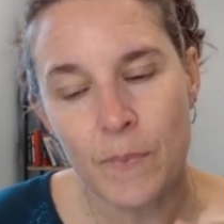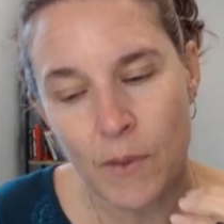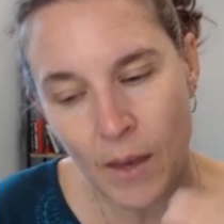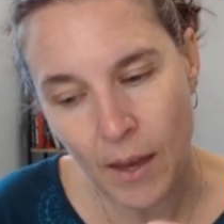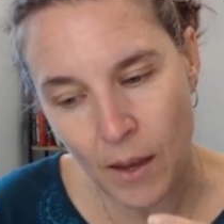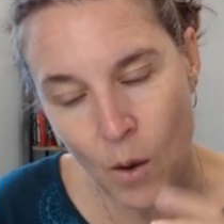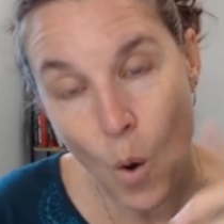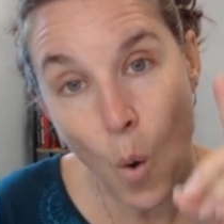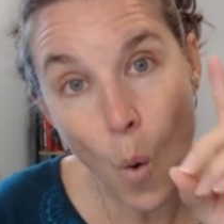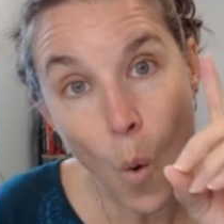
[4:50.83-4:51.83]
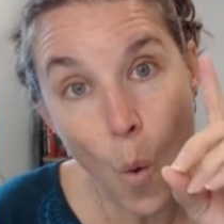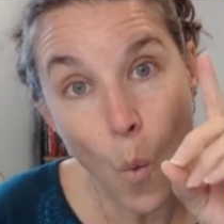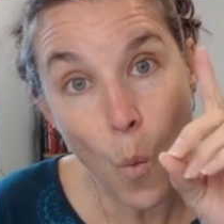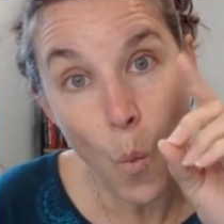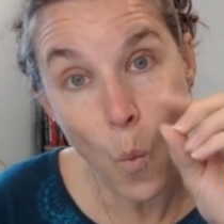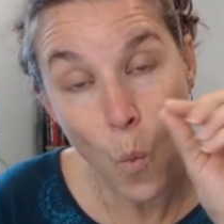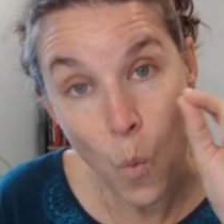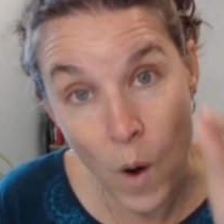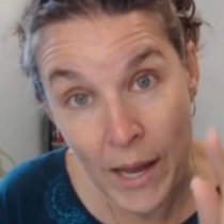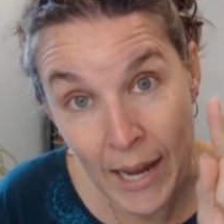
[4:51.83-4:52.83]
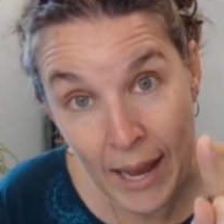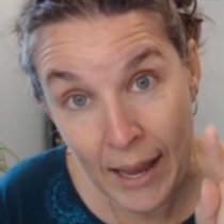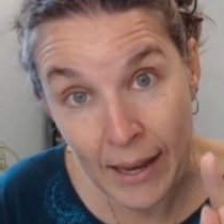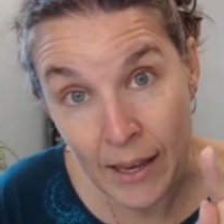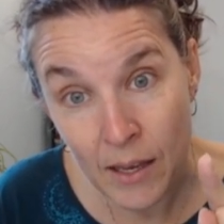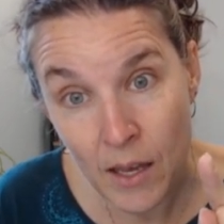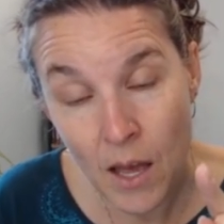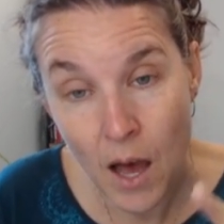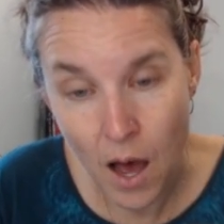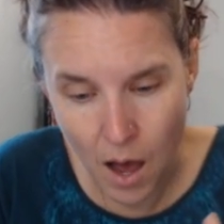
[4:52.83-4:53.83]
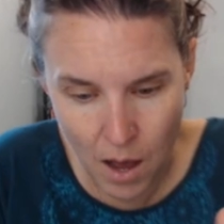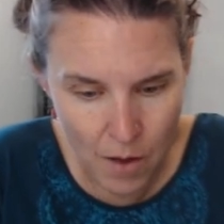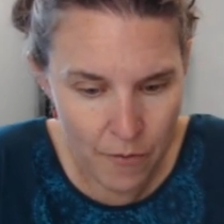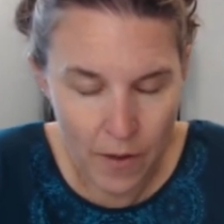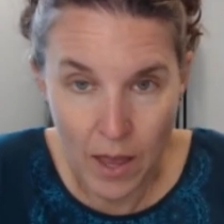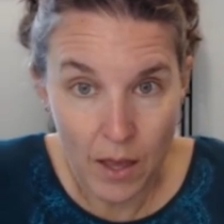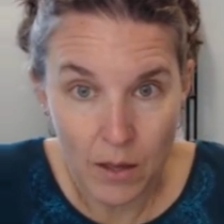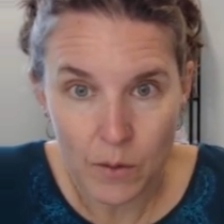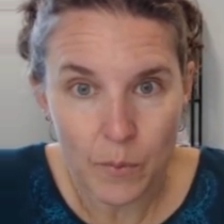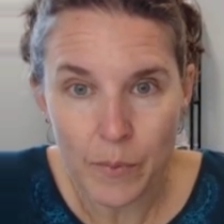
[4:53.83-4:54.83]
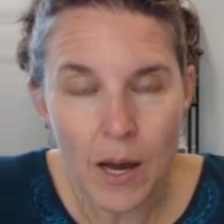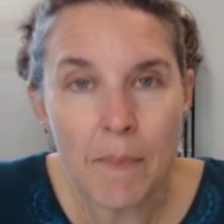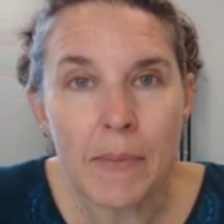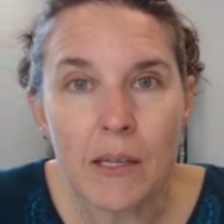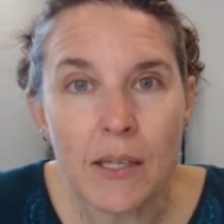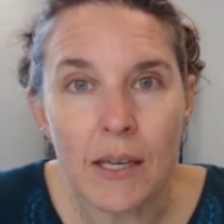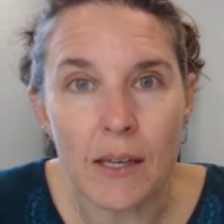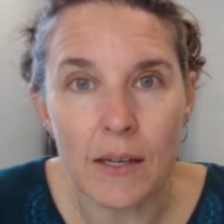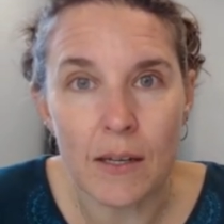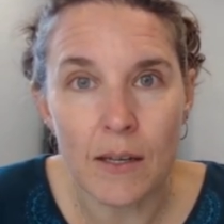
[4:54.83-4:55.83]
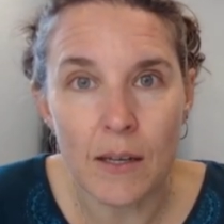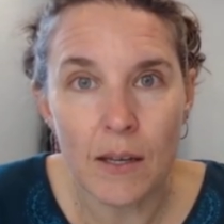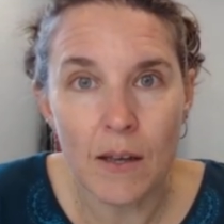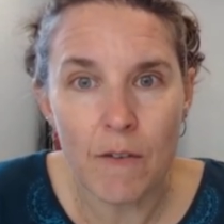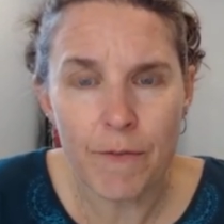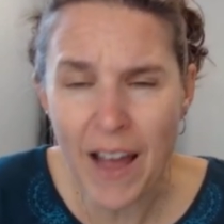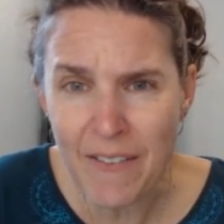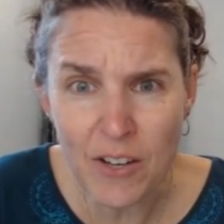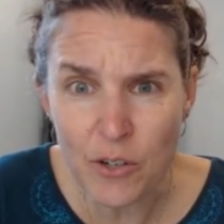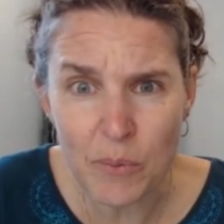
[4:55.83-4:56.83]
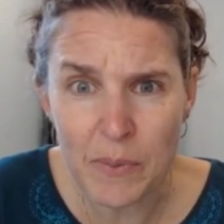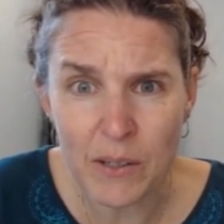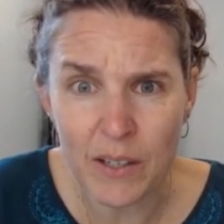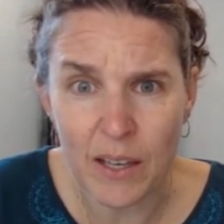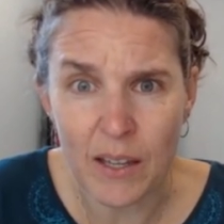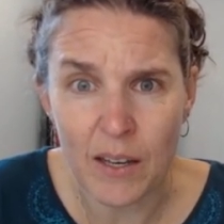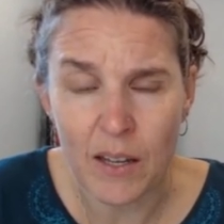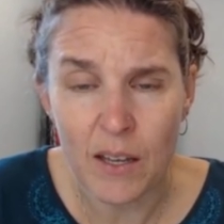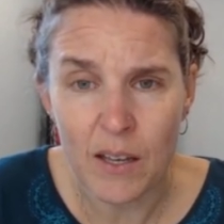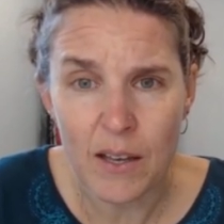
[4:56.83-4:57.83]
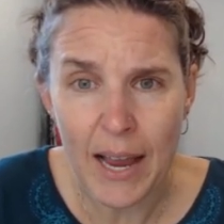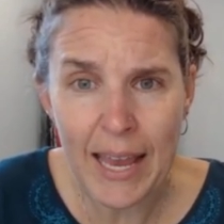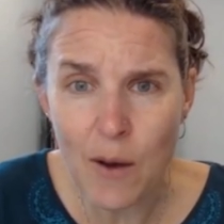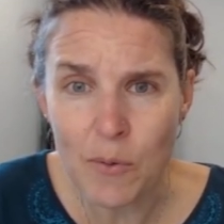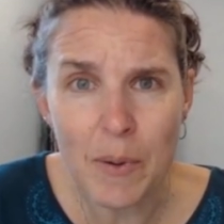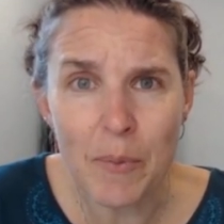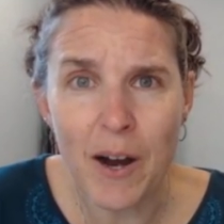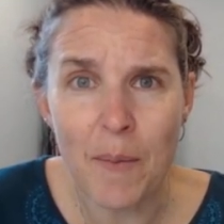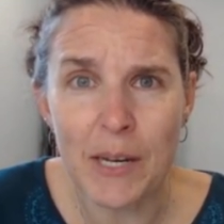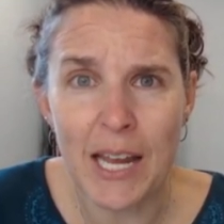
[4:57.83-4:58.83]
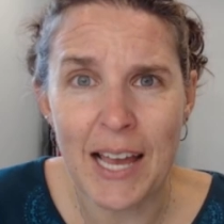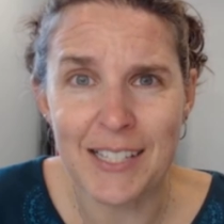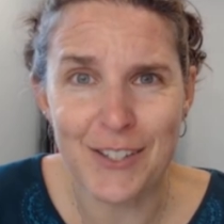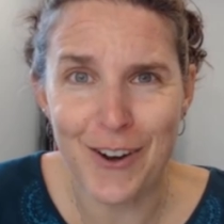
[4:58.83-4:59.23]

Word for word: Okay, one egg of a million, 500 million, I can't remember how many eggs there